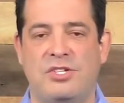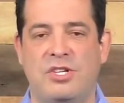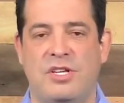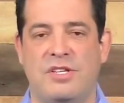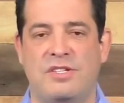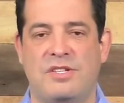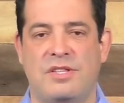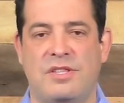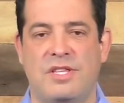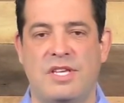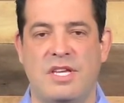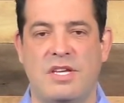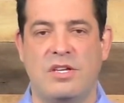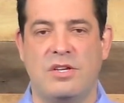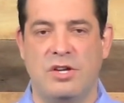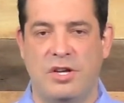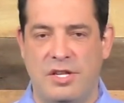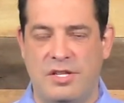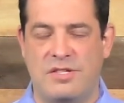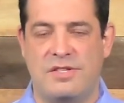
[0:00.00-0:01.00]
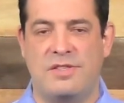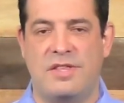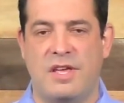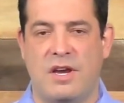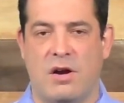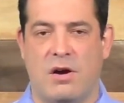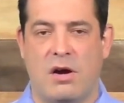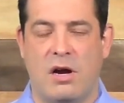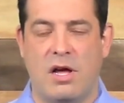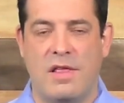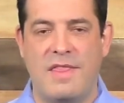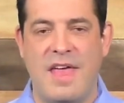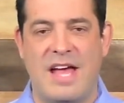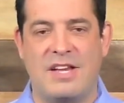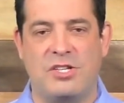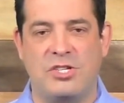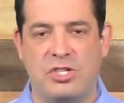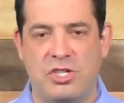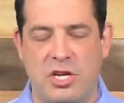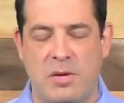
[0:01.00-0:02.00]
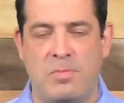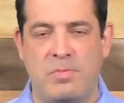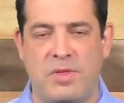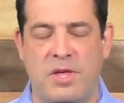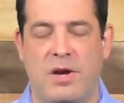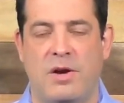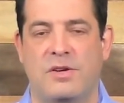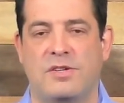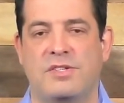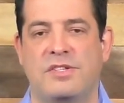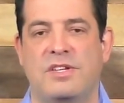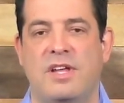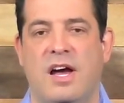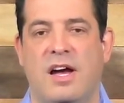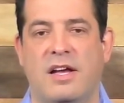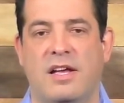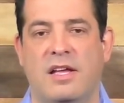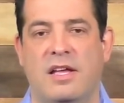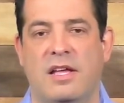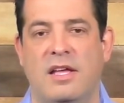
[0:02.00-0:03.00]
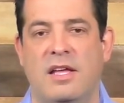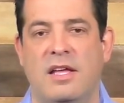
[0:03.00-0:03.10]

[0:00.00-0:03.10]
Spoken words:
just the goods that are on that ship that are stuck.